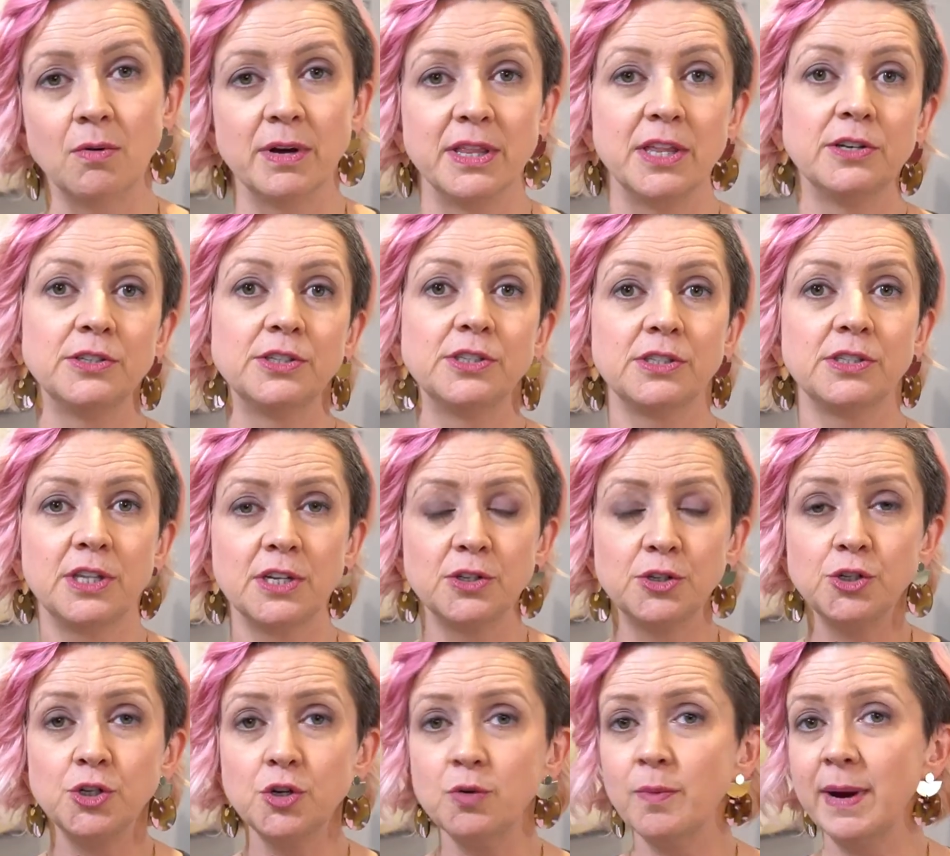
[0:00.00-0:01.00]
And
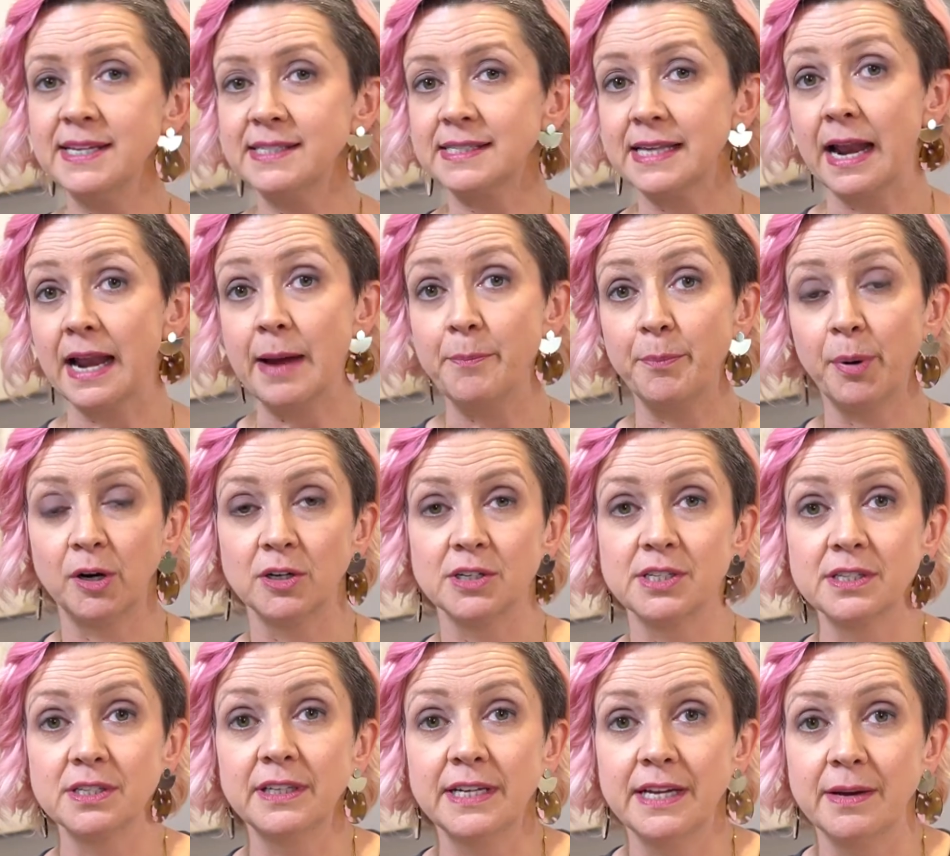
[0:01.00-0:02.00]
there's two ways that I
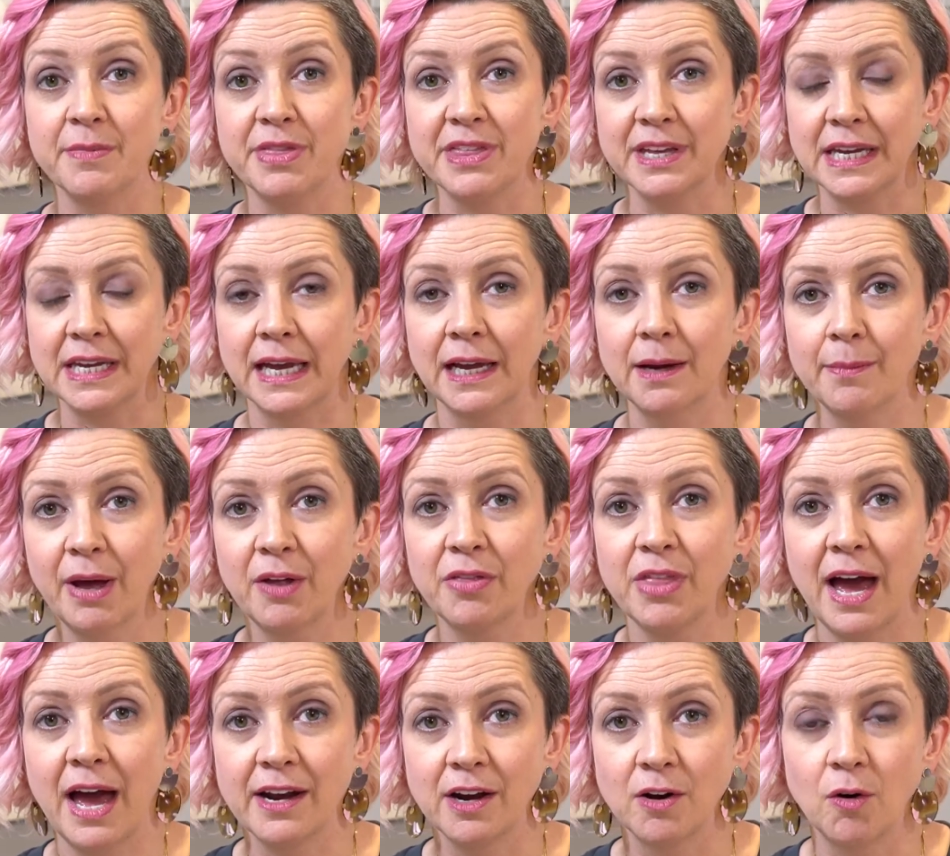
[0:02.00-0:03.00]
personally am thinking about
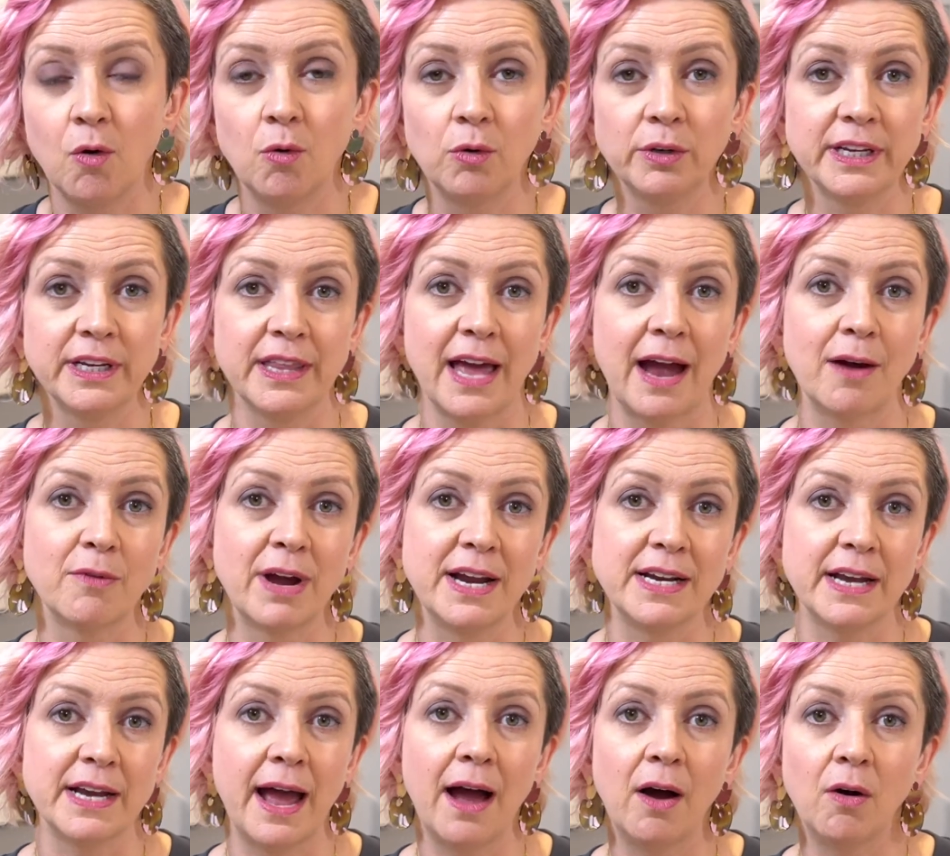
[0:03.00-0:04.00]
that and holding that
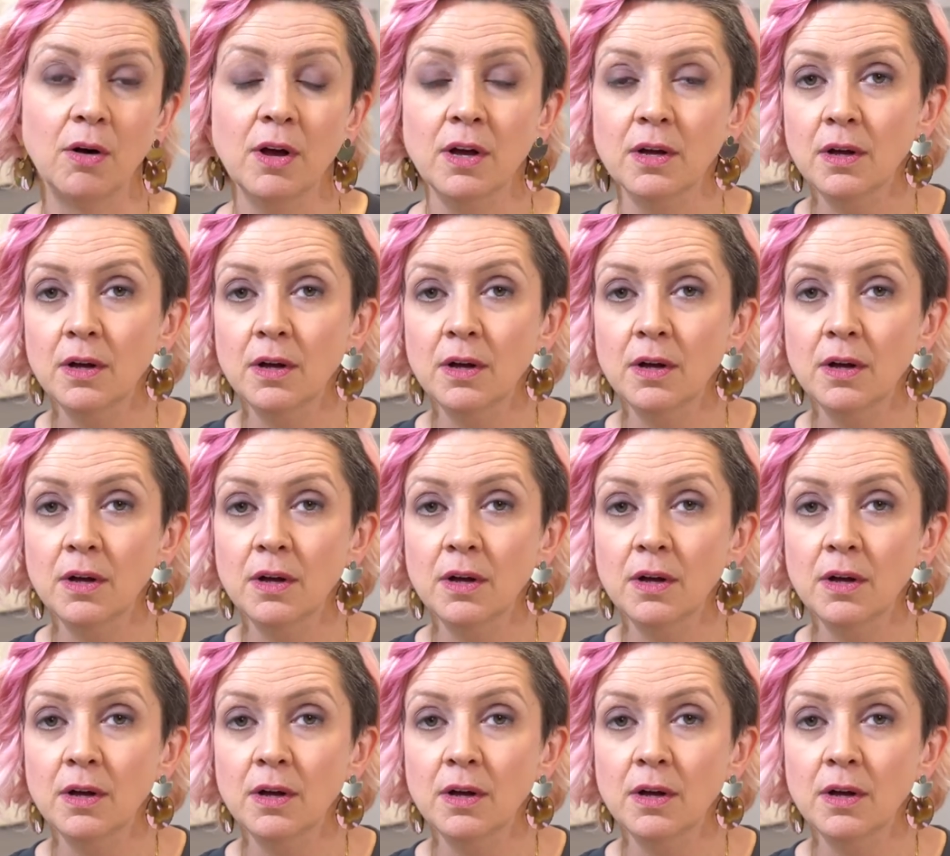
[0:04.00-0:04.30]
right now.